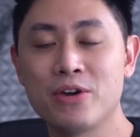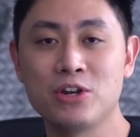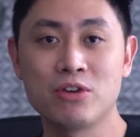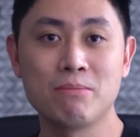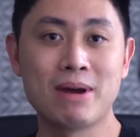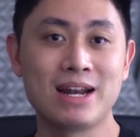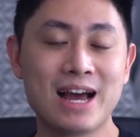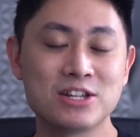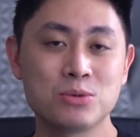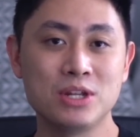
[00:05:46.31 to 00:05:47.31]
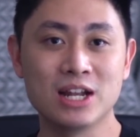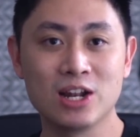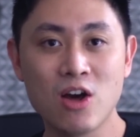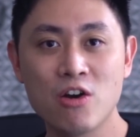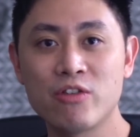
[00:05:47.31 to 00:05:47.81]
it might last you in the
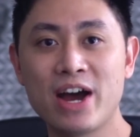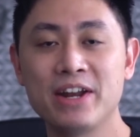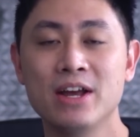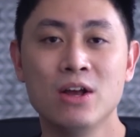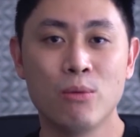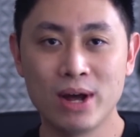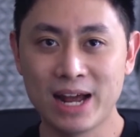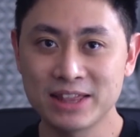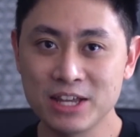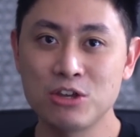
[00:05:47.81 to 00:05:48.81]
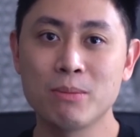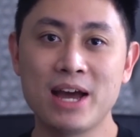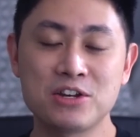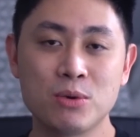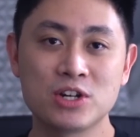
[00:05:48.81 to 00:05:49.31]
long run, well, I think you might
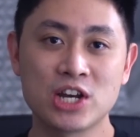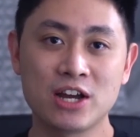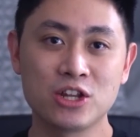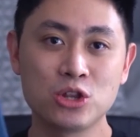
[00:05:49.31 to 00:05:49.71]
actually want to check out the